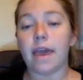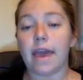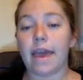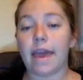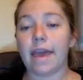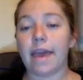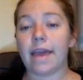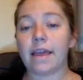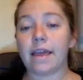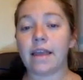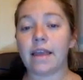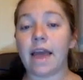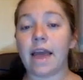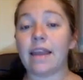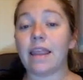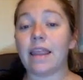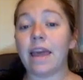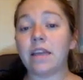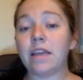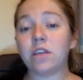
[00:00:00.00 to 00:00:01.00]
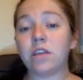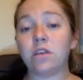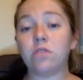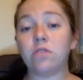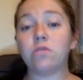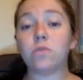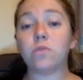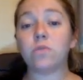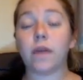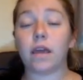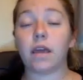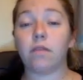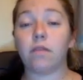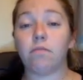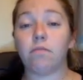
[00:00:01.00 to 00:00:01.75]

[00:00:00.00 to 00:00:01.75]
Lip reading: And I'd like to use what I